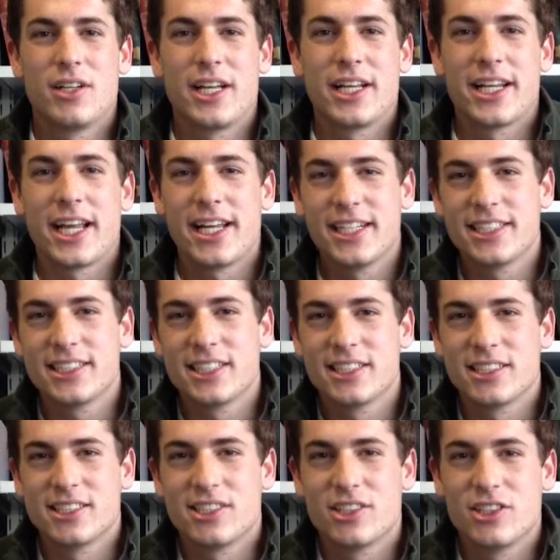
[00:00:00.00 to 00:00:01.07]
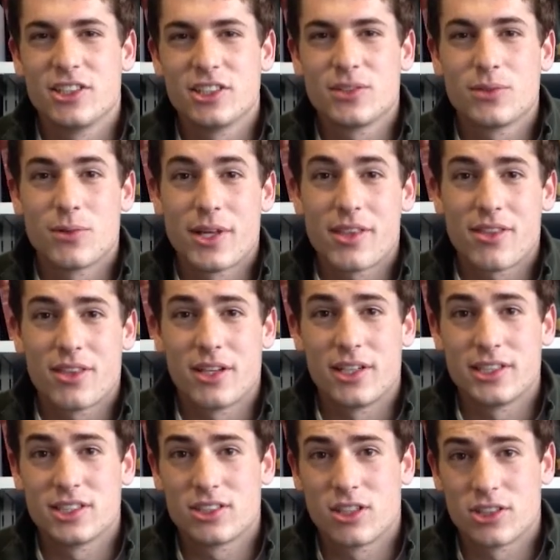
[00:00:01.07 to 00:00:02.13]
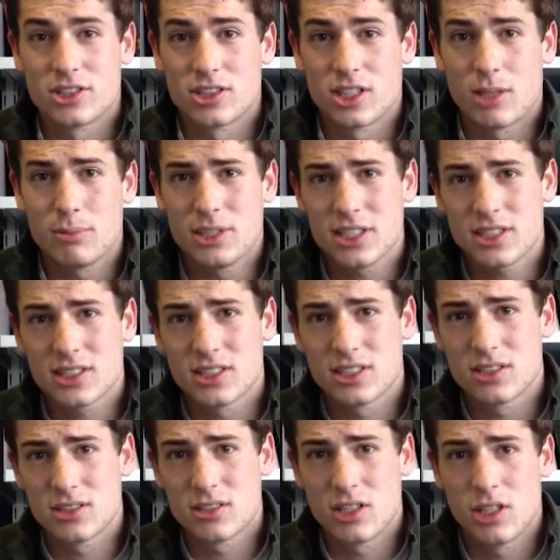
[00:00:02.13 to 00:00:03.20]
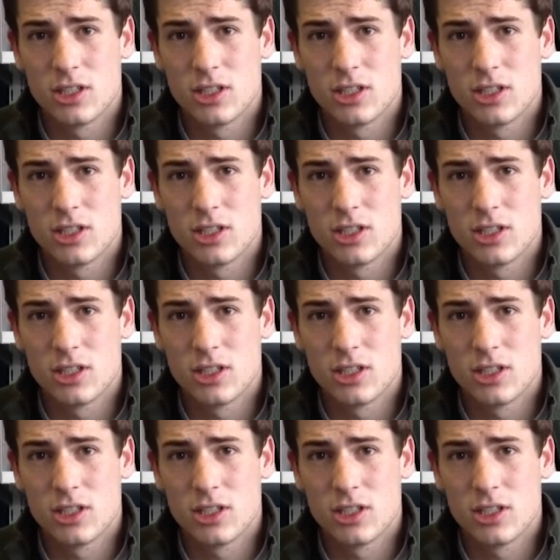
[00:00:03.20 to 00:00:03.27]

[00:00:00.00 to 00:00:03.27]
engaging the students with their subjects.